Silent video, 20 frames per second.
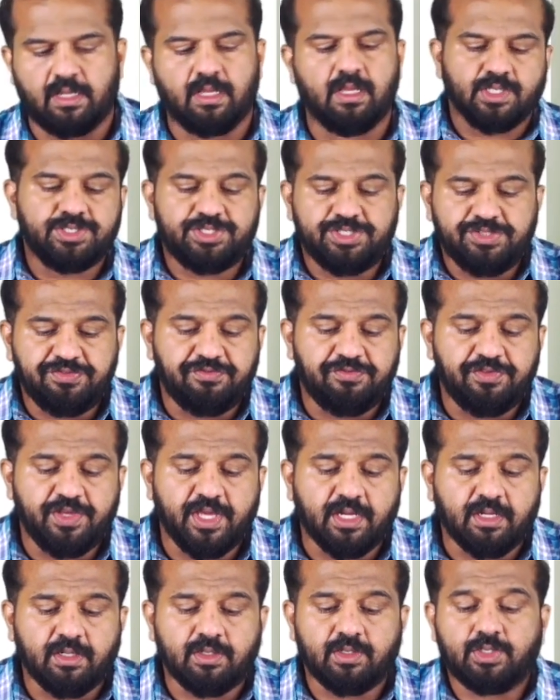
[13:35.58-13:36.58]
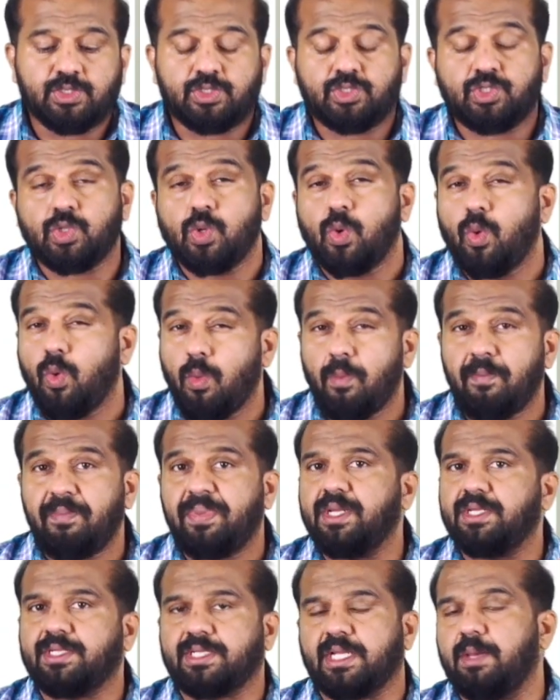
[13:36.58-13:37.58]
Severe
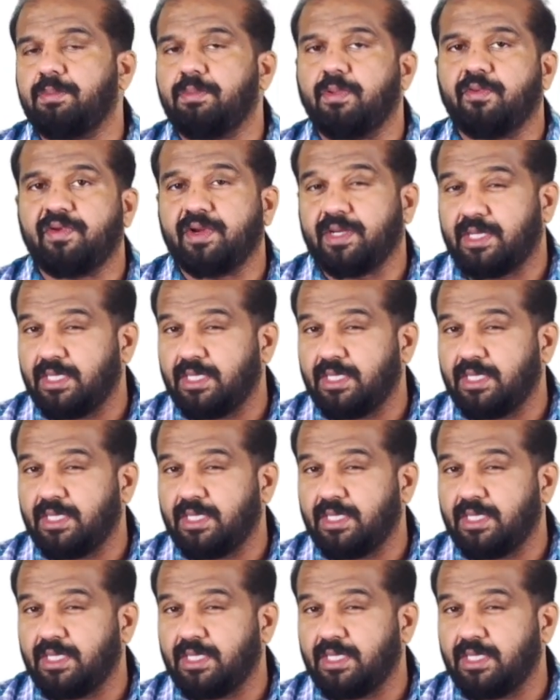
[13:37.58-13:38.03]
throbbing type of